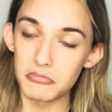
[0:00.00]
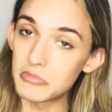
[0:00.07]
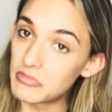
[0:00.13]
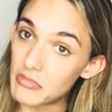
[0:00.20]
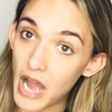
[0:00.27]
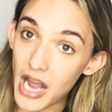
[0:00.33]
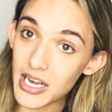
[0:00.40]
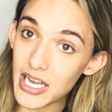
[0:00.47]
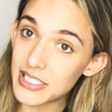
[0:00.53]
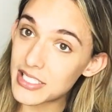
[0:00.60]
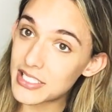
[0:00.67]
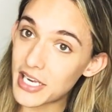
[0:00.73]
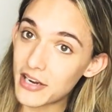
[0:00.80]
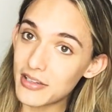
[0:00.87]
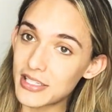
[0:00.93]
Not
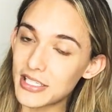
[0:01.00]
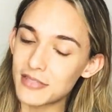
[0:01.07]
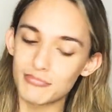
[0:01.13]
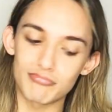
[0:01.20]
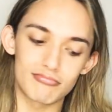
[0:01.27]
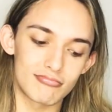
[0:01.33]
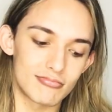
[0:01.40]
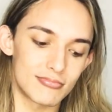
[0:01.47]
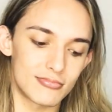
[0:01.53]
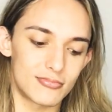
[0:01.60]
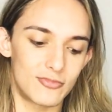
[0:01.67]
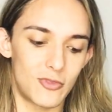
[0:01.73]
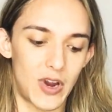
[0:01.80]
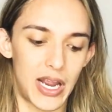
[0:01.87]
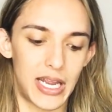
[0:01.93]
necessarily,
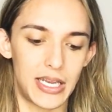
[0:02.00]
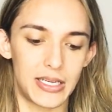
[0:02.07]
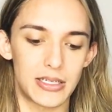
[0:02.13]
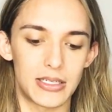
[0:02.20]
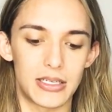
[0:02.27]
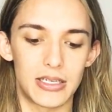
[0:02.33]
right?